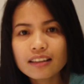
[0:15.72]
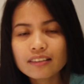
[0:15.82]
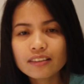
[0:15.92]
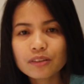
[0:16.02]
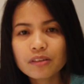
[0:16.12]

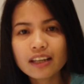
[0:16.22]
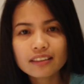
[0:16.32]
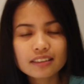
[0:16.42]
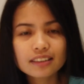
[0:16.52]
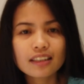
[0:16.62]
in the
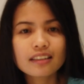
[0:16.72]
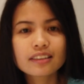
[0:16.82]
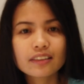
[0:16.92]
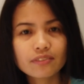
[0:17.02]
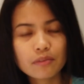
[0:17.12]
United
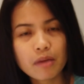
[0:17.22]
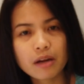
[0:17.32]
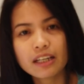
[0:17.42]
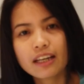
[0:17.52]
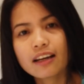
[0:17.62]
States of
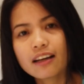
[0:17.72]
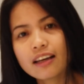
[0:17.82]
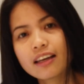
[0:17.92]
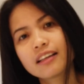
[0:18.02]
America,